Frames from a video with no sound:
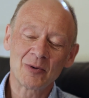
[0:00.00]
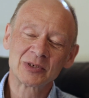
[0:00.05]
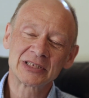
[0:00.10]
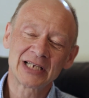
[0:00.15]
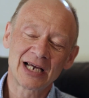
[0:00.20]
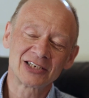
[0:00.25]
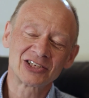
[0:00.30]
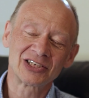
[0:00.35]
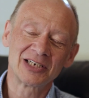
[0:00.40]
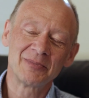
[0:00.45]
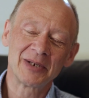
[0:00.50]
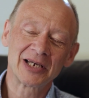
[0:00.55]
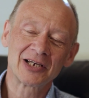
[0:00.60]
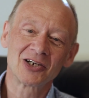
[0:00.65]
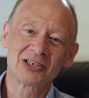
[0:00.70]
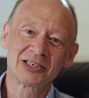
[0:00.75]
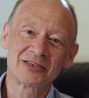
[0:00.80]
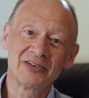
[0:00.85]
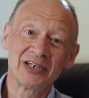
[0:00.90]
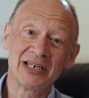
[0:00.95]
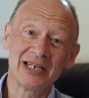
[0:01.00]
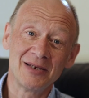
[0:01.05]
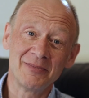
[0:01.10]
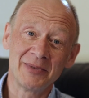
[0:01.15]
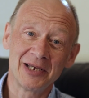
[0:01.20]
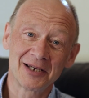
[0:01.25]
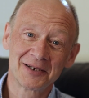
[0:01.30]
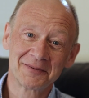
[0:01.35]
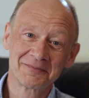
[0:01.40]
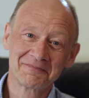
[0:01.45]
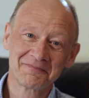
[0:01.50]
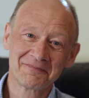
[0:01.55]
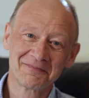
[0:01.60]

was actually because of anemia.